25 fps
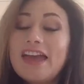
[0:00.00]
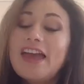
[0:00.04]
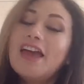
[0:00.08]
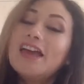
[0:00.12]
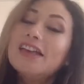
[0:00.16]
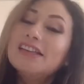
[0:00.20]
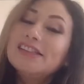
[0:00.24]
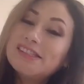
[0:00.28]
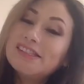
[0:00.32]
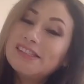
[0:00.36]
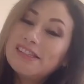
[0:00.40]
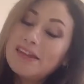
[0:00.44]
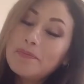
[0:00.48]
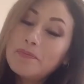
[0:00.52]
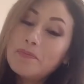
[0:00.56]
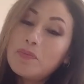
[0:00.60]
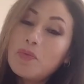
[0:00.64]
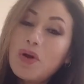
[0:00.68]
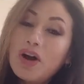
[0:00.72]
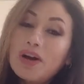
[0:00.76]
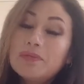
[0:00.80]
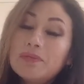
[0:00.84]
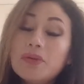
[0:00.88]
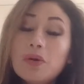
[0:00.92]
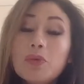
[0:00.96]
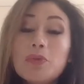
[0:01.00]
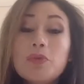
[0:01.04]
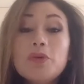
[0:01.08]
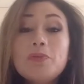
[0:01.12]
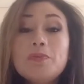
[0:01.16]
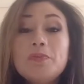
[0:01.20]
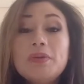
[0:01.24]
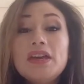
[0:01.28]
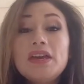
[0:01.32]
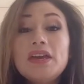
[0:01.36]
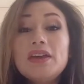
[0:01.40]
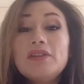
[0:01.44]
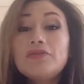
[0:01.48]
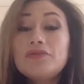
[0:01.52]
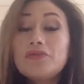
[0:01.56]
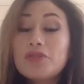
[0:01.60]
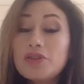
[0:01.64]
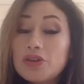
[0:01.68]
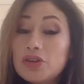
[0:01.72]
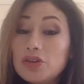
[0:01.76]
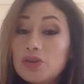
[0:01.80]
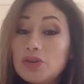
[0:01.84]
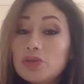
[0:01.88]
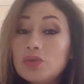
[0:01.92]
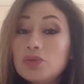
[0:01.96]
Step one would be for
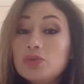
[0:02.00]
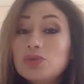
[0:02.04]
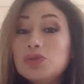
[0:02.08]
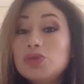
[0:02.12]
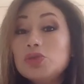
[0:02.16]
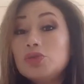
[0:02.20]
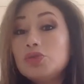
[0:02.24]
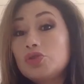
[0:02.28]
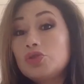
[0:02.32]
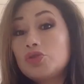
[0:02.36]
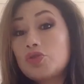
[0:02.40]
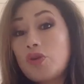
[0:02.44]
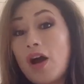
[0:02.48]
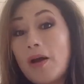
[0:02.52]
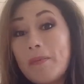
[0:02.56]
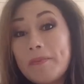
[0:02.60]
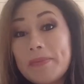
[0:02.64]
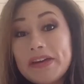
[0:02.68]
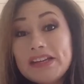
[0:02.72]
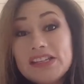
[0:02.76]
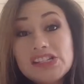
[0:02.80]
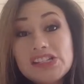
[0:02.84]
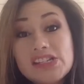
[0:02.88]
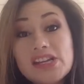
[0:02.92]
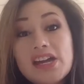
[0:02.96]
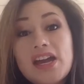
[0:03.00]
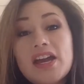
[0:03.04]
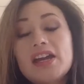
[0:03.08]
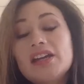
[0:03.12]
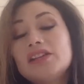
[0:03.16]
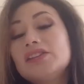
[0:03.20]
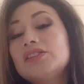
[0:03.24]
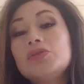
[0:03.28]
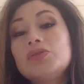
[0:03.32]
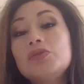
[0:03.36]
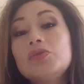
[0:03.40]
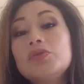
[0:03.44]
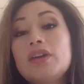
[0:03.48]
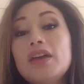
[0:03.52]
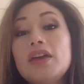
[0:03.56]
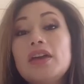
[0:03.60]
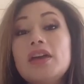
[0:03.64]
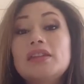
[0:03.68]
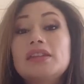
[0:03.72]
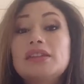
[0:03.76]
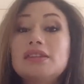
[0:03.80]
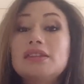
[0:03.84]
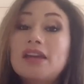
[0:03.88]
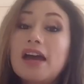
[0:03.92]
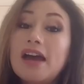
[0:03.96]
you to drop a check to
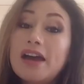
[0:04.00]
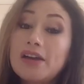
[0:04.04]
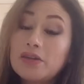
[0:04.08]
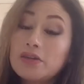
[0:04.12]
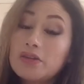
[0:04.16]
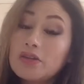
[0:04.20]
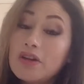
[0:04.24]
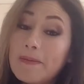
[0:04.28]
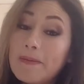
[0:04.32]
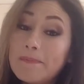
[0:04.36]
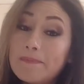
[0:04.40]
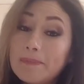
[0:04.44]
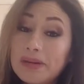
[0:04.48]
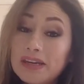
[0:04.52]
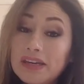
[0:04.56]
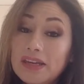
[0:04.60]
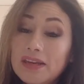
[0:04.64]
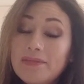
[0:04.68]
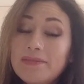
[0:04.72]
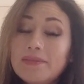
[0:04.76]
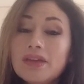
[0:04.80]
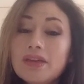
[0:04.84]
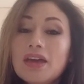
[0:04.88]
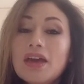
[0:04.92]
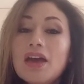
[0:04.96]
the title company,